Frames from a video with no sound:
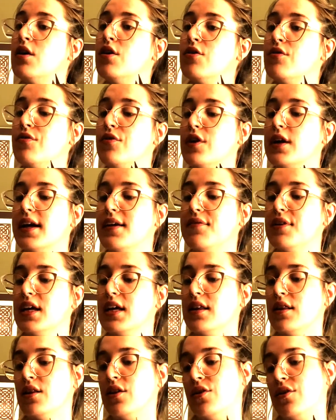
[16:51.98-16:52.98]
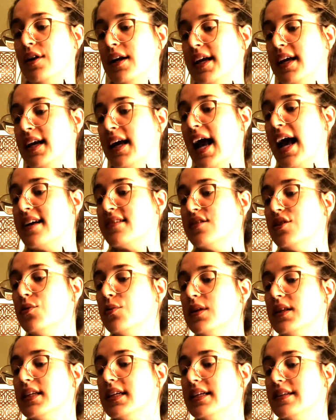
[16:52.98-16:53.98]
Forgiving and learning. As you
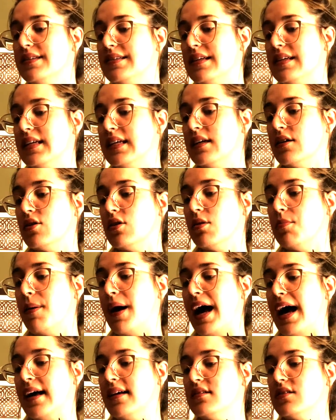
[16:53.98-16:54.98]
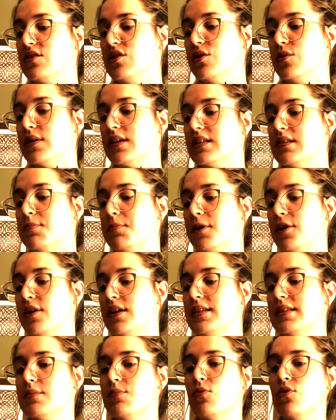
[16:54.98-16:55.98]
release and heal the past, you
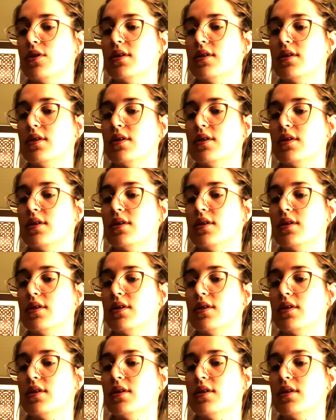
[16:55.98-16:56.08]
experience more